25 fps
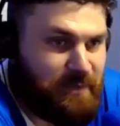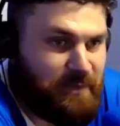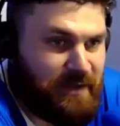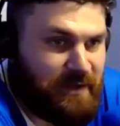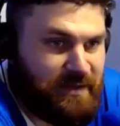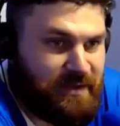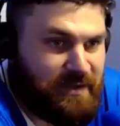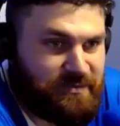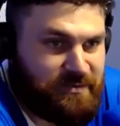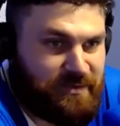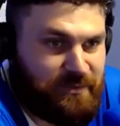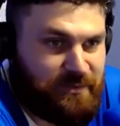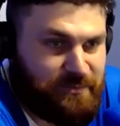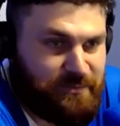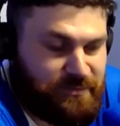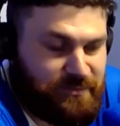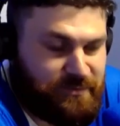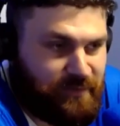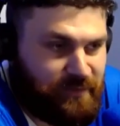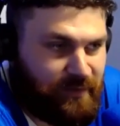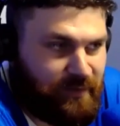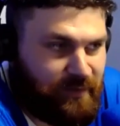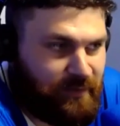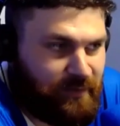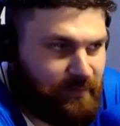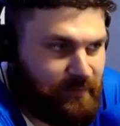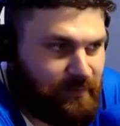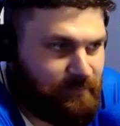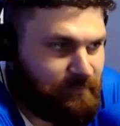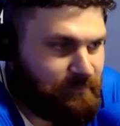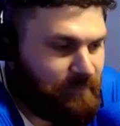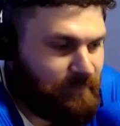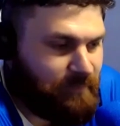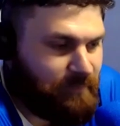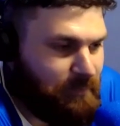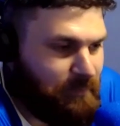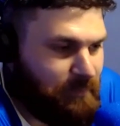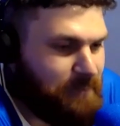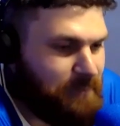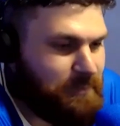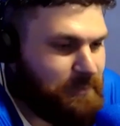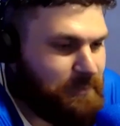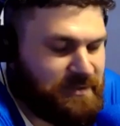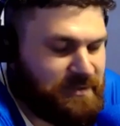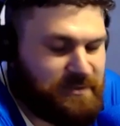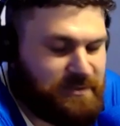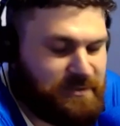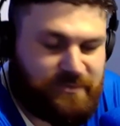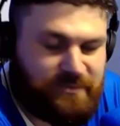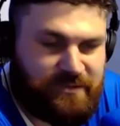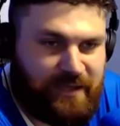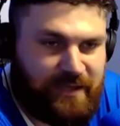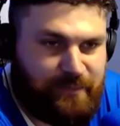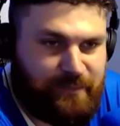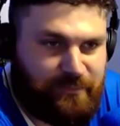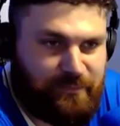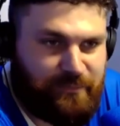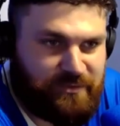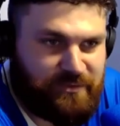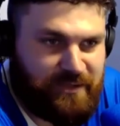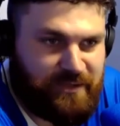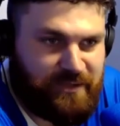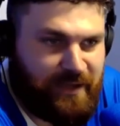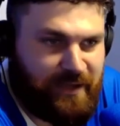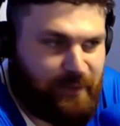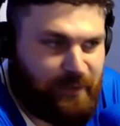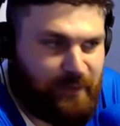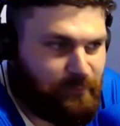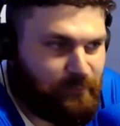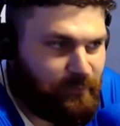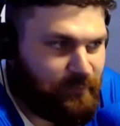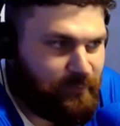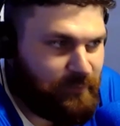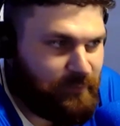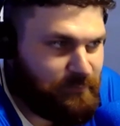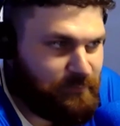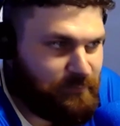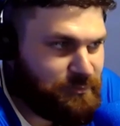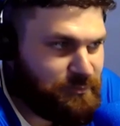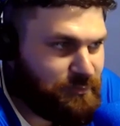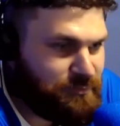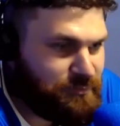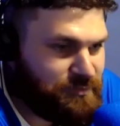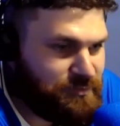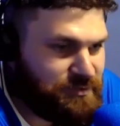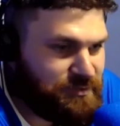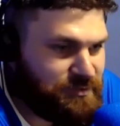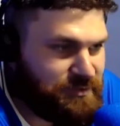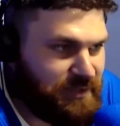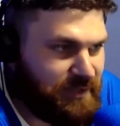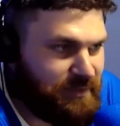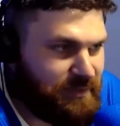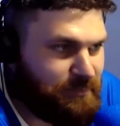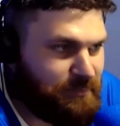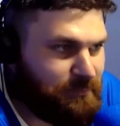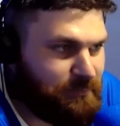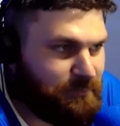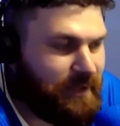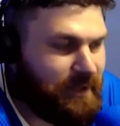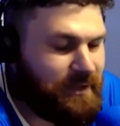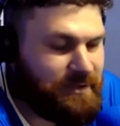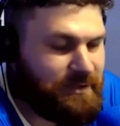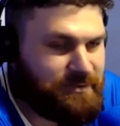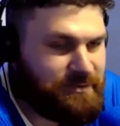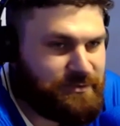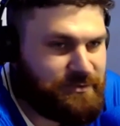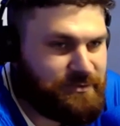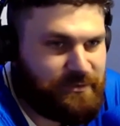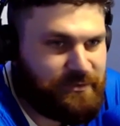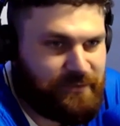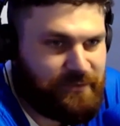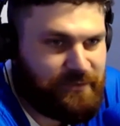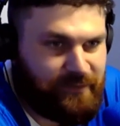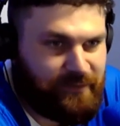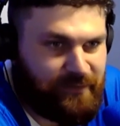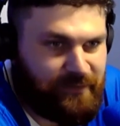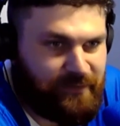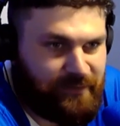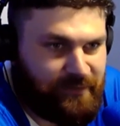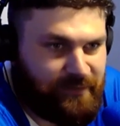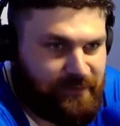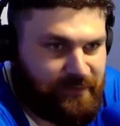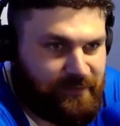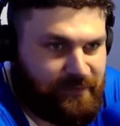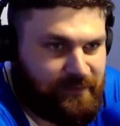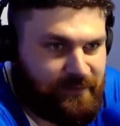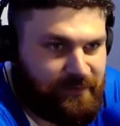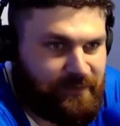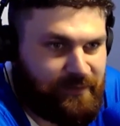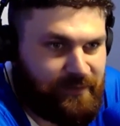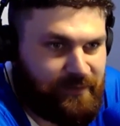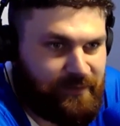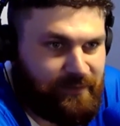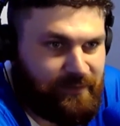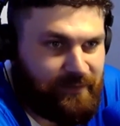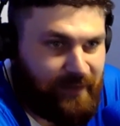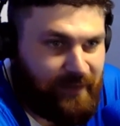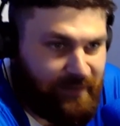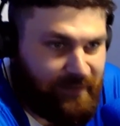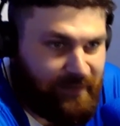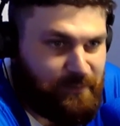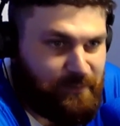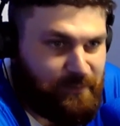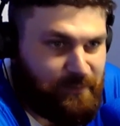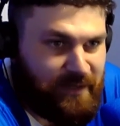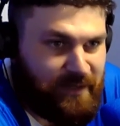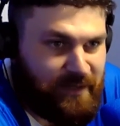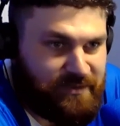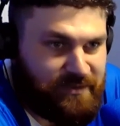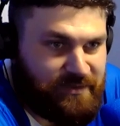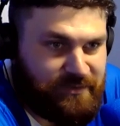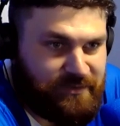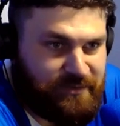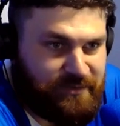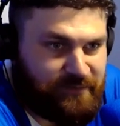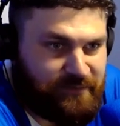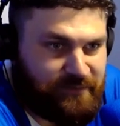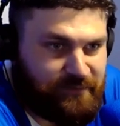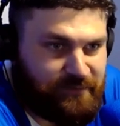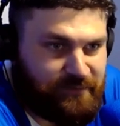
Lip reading: minutes, and he was Ben Petty was saying, wasn't he? You know, like it was good to see the players get the minutes.